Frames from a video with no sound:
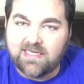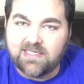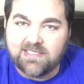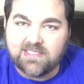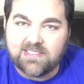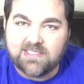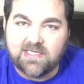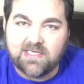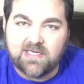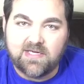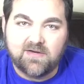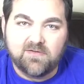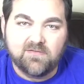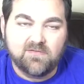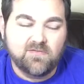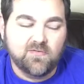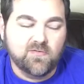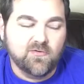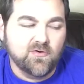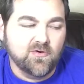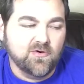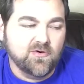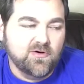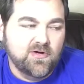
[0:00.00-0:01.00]
of stuff,
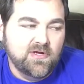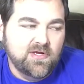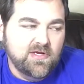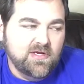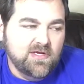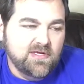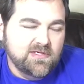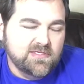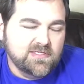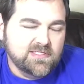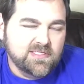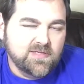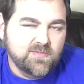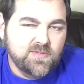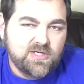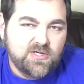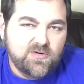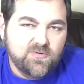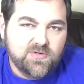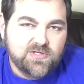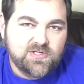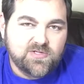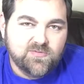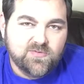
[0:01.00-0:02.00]
or just let me
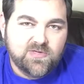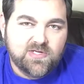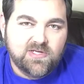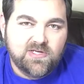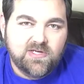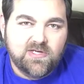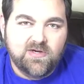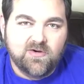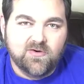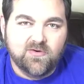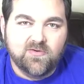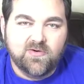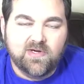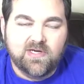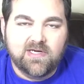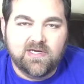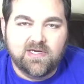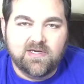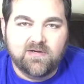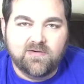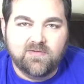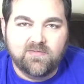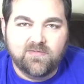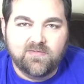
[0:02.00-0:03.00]
know what you want to
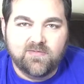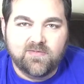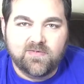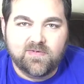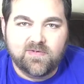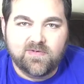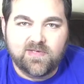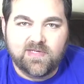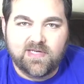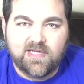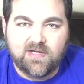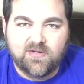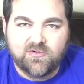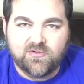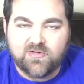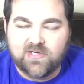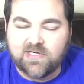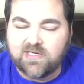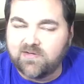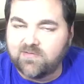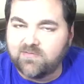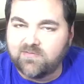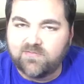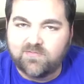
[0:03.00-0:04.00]
know, and I'll
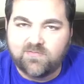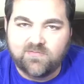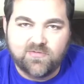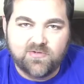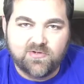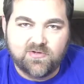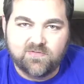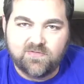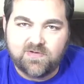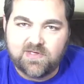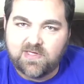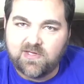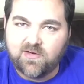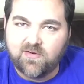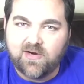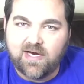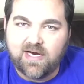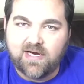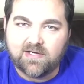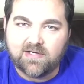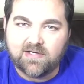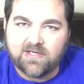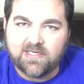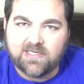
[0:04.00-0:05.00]
try to put a video
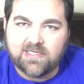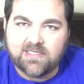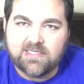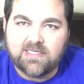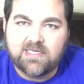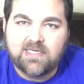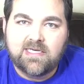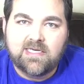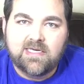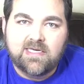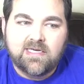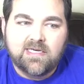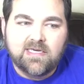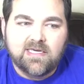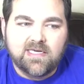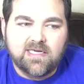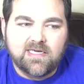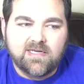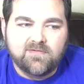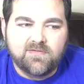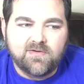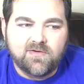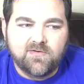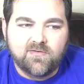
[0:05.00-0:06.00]
out on it.
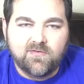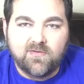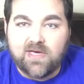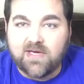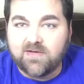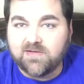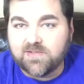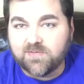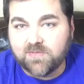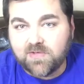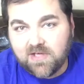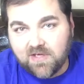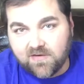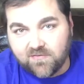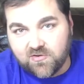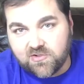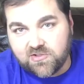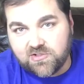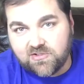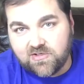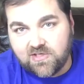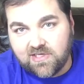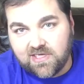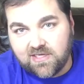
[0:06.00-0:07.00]
And if you have some
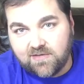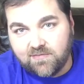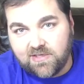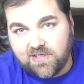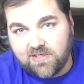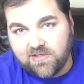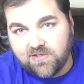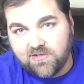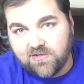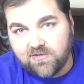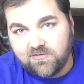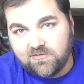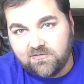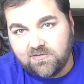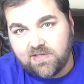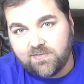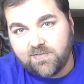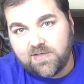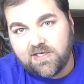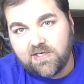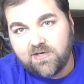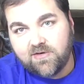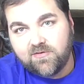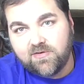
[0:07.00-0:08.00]
covers you'd like me to do, let
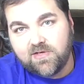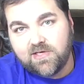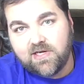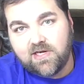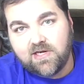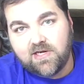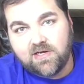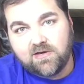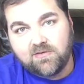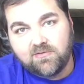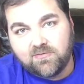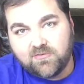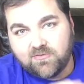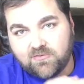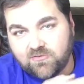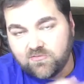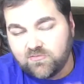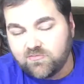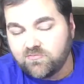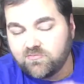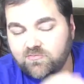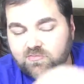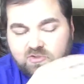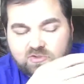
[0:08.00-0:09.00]
me know, and I will
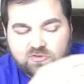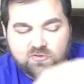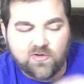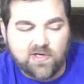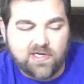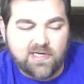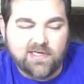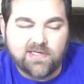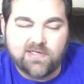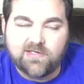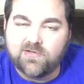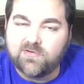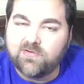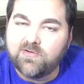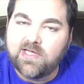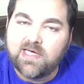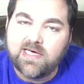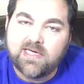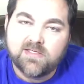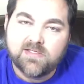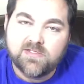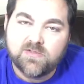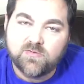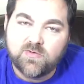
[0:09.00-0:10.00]
try to do
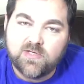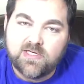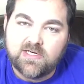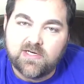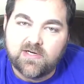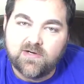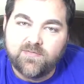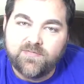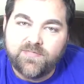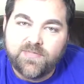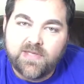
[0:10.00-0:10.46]
that as well.